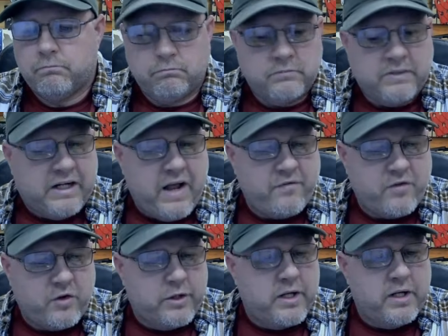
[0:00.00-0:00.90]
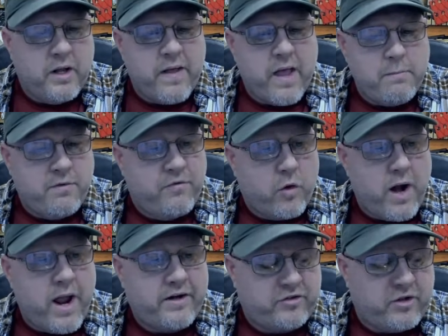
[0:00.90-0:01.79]
And I have to look into that before
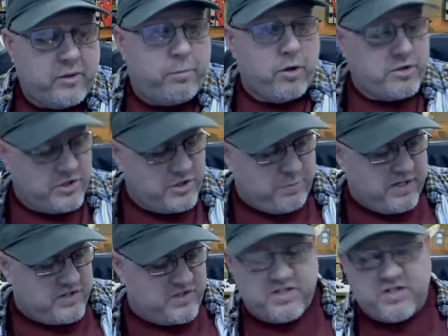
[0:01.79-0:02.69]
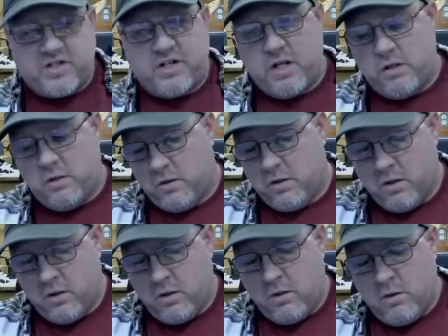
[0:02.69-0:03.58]
I actually purchase plasticity.
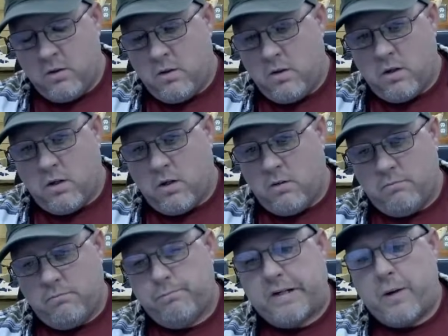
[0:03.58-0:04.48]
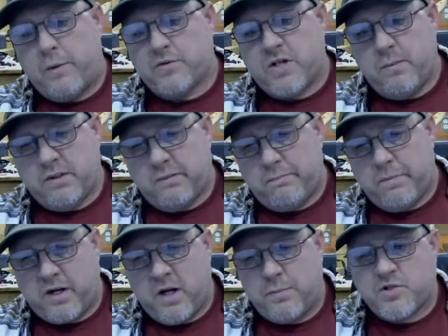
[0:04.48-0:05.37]
But I was able to
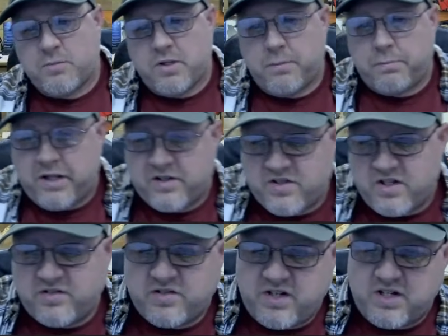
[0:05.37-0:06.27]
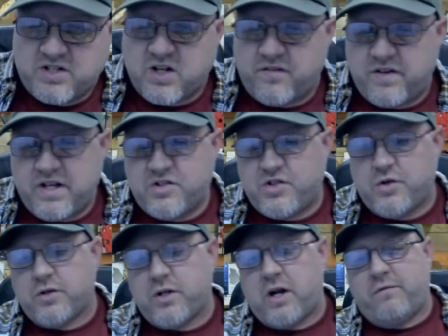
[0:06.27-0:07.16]
pick up some of the plasticity stuff
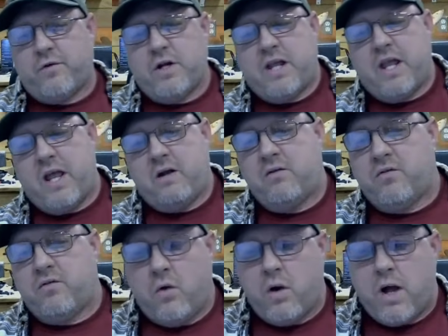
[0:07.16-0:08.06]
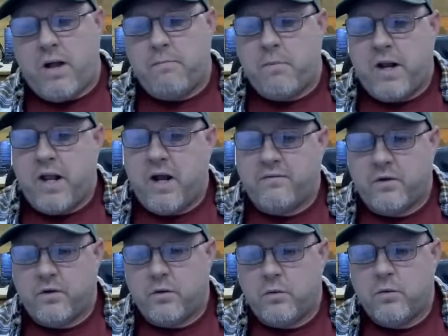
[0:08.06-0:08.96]
easier than on FreeCAD, so I might have
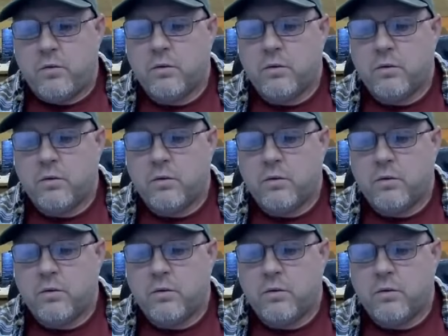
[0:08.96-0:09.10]
to do.